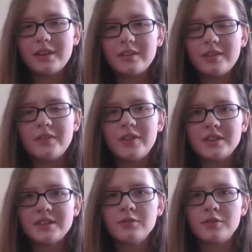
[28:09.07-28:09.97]

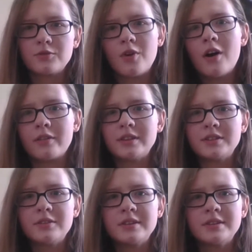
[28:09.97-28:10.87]
That sounded wrong. That
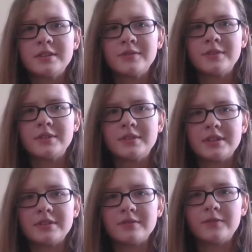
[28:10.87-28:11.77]
sounded as if it
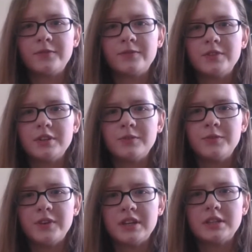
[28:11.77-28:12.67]
didn't
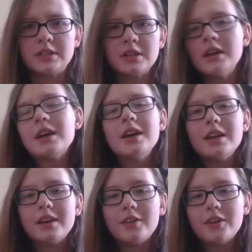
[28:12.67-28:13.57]
fit.
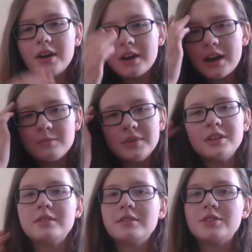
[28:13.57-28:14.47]
Now I
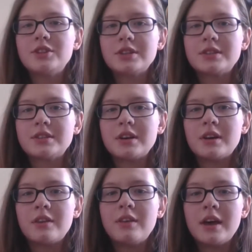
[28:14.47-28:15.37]
mean just
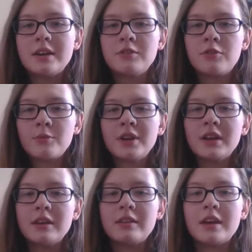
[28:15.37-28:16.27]
that
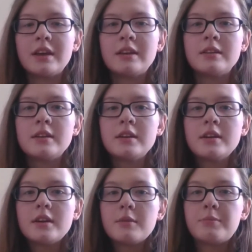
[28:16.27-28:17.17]
normally they
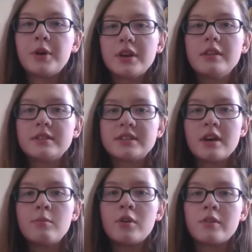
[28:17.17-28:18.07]
put in
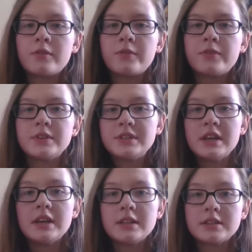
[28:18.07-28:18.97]
some of the
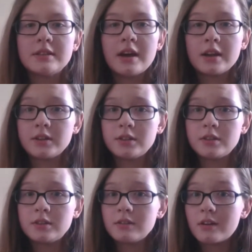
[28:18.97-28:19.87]
scenes that
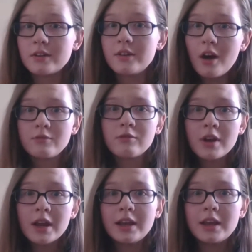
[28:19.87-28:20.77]
are not
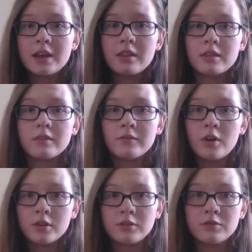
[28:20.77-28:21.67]
really in the
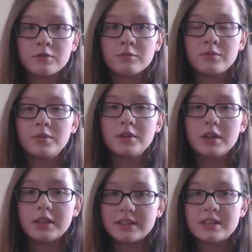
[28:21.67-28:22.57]
volume
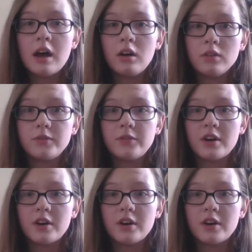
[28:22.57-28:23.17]
itself,